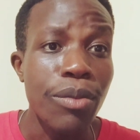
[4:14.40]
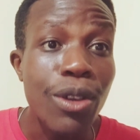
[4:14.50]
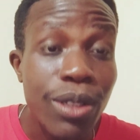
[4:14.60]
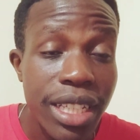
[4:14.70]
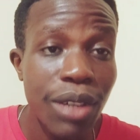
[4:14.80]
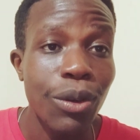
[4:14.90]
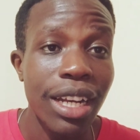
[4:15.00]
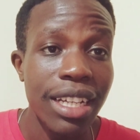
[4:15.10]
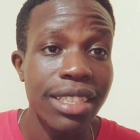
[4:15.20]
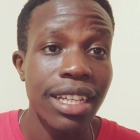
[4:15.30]
music we
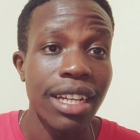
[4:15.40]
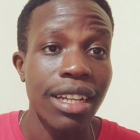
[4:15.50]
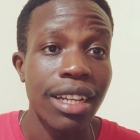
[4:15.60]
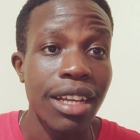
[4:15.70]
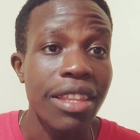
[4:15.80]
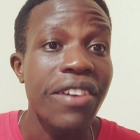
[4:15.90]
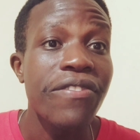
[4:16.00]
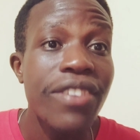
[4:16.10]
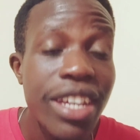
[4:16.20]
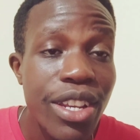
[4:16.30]
listen, the
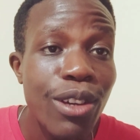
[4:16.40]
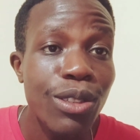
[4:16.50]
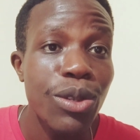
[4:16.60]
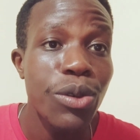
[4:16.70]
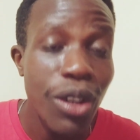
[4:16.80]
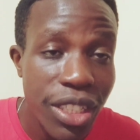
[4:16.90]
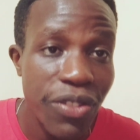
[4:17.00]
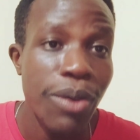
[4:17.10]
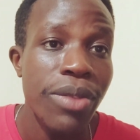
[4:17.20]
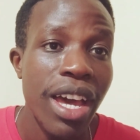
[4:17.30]
videos we watch
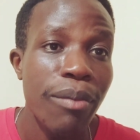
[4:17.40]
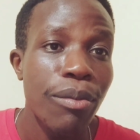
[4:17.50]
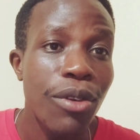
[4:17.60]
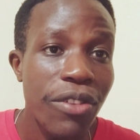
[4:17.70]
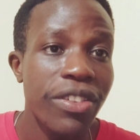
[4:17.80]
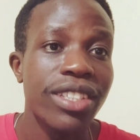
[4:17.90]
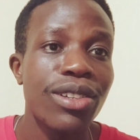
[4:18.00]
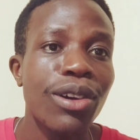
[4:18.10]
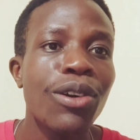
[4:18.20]
from their movies.